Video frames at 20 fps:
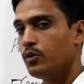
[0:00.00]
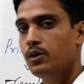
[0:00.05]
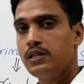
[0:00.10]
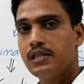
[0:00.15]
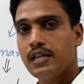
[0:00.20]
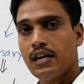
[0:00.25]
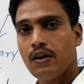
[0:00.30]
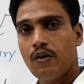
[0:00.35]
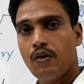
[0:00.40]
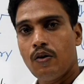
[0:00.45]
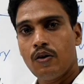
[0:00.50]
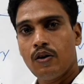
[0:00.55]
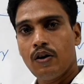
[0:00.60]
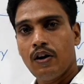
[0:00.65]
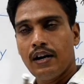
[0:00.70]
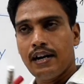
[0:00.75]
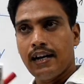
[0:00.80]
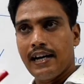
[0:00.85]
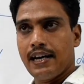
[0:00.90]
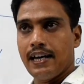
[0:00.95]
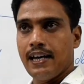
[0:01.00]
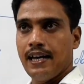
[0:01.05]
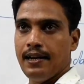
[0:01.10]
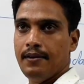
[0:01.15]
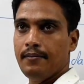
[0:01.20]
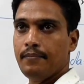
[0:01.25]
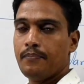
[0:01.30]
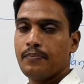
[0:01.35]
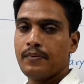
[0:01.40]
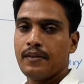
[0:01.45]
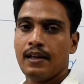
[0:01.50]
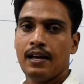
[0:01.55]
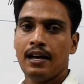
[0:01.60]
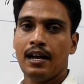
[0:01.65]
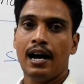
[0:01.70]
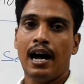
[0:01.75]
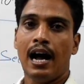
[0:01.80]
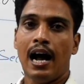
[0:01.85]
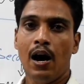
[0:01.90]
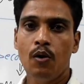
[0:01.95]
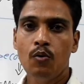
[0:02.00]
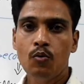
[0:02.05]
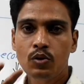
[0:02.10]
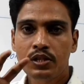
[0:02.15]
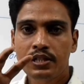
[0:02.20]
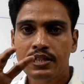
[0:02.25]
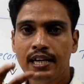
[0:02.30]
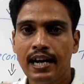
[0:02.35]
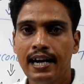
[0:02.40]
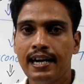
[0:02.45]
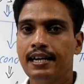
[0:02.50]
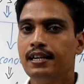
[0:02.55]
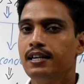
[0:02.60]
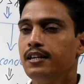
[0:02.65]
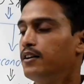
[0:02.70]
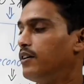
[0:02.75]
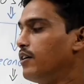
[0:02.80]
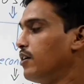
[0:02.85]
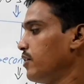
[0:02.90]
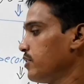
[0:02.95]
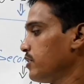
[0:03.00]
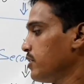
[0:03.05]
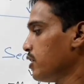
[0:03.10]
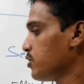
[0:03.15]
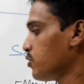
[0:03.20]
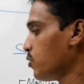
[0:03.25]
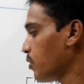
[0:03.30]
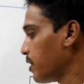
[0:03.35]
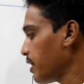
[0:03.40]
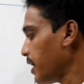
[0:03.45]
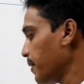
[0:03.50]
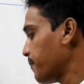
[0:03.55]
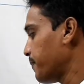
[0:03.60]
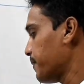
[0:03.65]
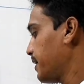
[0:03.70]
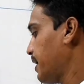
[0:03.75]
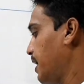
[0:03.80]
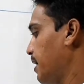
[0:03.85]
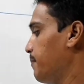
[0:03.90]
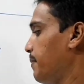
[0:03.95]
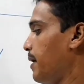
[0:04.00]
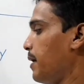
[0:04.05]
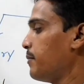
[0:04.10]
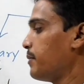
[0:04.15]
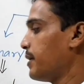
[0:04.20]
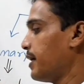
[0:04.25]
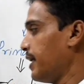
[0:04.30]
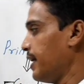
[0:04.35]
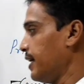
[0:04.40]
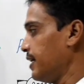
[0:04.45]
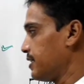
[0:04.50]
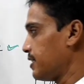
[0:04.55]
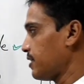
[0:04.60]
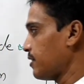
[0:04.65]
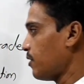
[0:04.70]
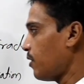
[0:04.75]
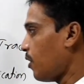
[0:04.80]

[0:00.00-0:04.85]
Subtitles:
which are undertaken outside the geographical boundaries